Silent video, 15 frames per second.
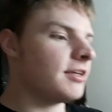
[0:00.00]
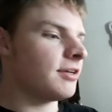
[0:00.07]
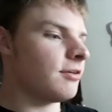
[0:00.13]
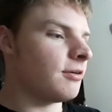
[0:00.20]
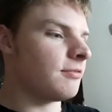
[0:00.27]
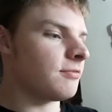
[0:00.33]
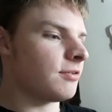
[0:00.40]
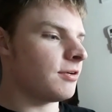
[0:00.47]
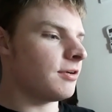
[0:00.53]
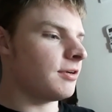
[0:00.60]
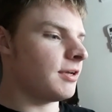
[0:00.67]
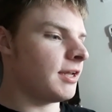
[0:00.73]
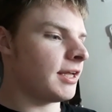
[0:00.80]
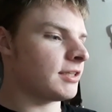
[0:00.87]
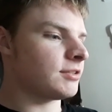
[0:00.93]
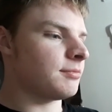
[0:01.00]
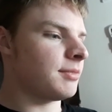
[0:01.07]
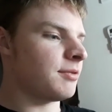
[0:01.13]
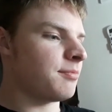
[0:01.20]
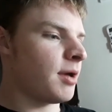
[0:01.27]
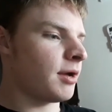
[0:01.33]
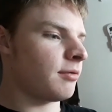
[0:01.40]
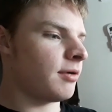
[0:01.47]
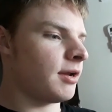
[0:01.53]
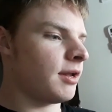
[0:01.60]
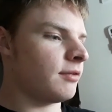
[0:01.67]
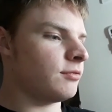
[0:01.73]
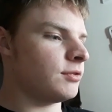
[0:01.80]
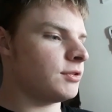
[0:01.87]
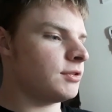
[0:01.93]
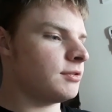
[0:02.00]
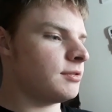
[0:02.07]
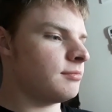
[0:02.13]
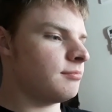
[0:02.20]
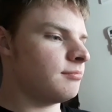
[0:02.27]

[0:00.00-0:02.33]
going for an extra bit of bike ride afterwards.